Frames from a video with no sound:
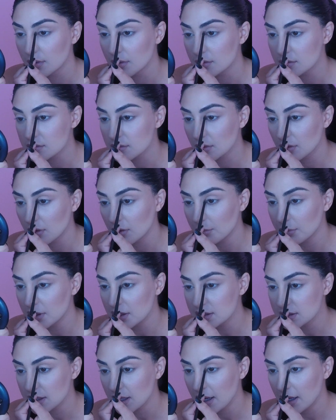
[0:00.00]
So I'm going to
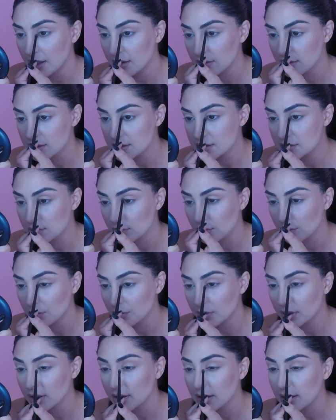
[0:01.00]
take this
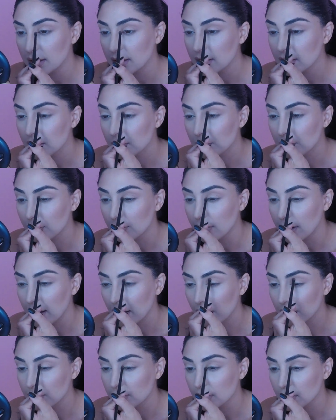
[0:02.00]
really
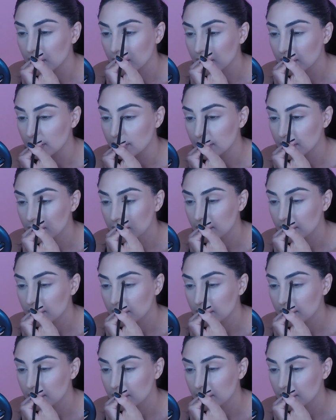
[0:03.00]
brown color